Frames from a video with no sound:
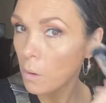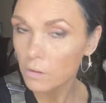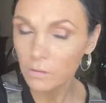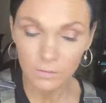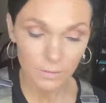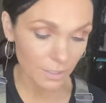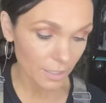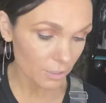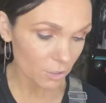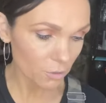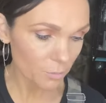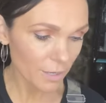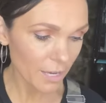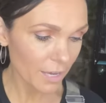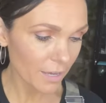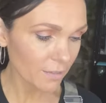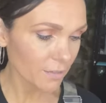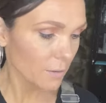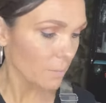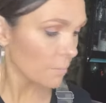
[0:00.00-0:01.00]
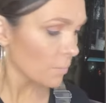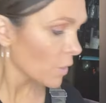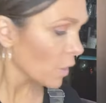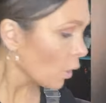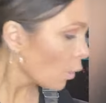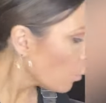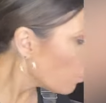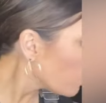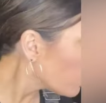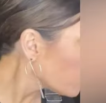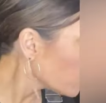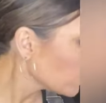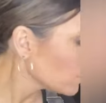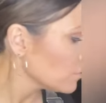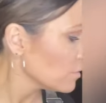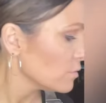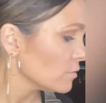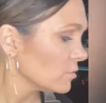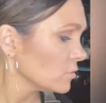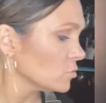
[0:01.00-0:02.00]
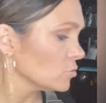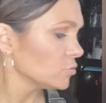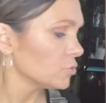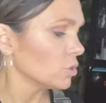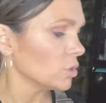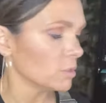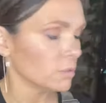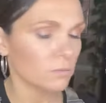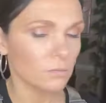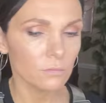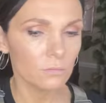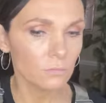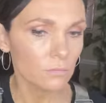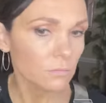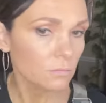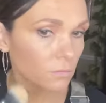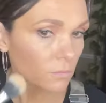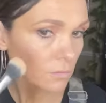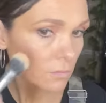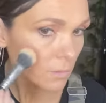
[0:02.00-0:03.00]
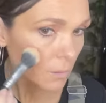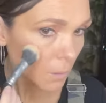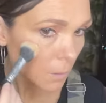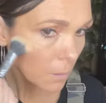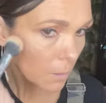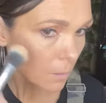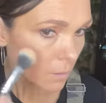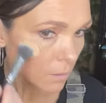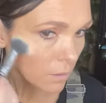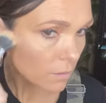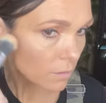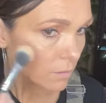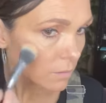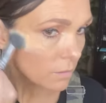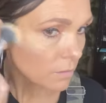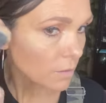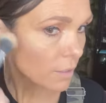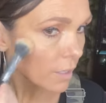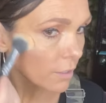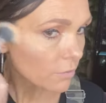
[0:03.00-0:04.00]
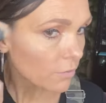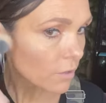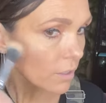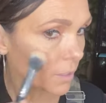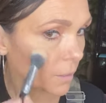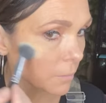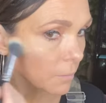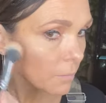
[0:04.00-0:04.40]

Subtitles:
Not so bad. Oof. A lot of fallout.